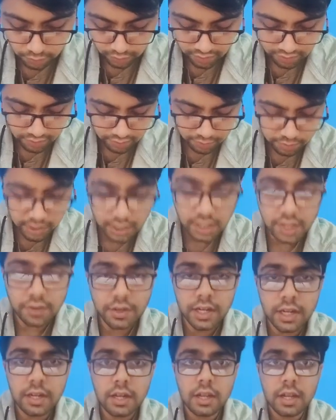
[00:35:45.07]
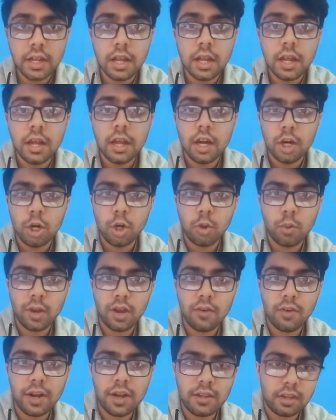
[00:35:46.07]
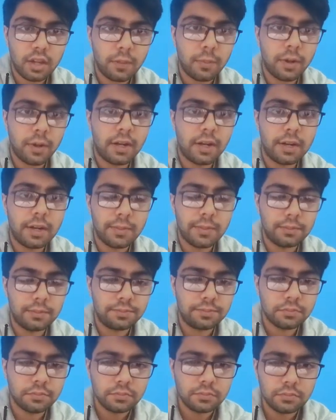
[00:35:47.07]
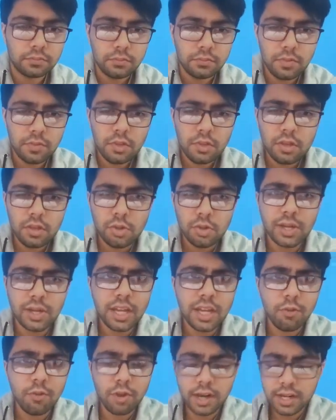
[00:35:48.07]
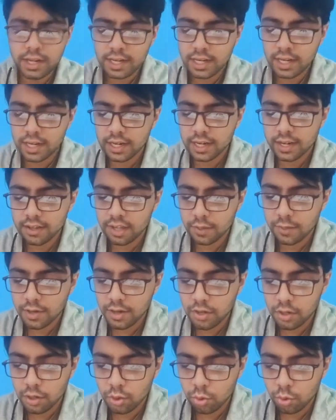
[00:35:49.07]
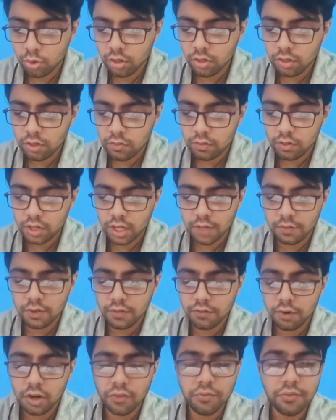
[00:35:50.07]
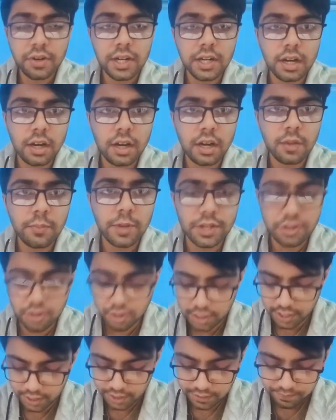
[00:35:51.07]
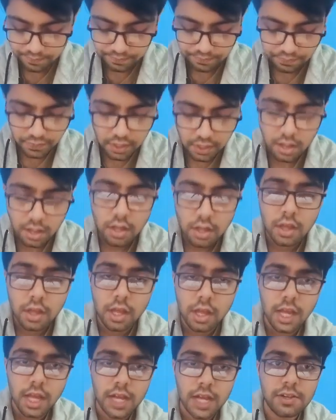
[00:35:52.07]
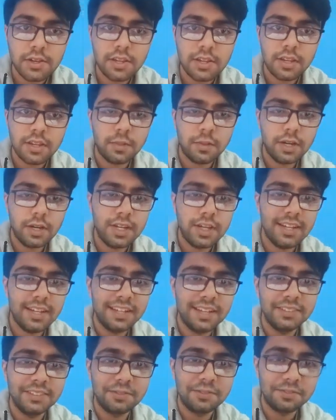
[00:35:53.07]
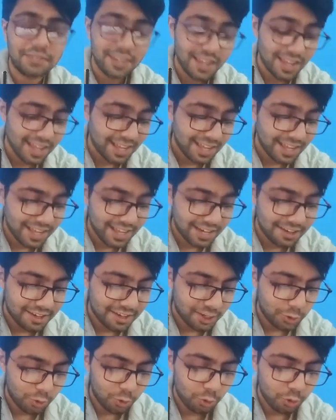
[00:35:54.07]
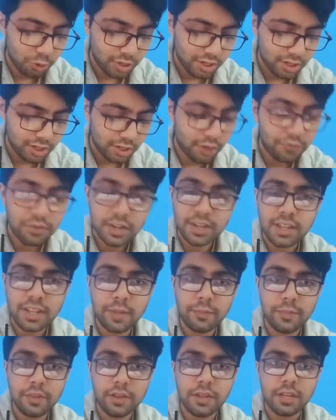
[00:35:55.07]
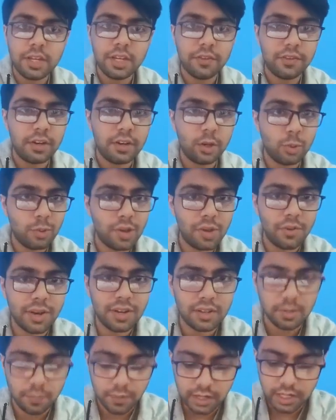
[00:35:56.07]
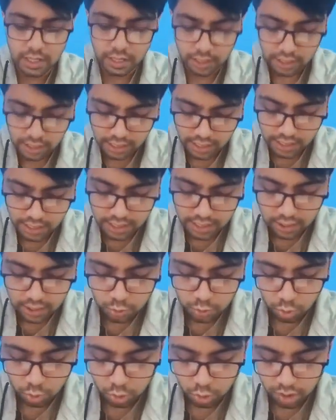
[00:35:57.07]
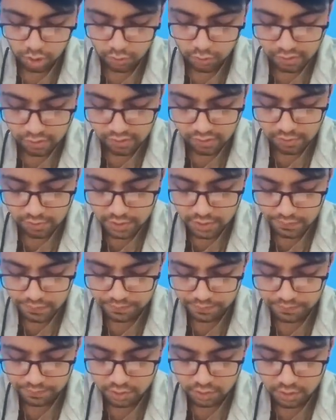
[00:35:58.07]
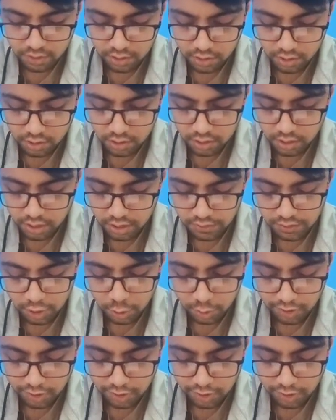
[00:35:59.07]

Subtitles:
12 mg given 12 hours apart. So yeah, if you can tell, dexamethasone dose given for a fetal lung maturity. Now just repeat, it's a 2 doses of 6 mg given 12 hours apart, 2 doses of 12 mg given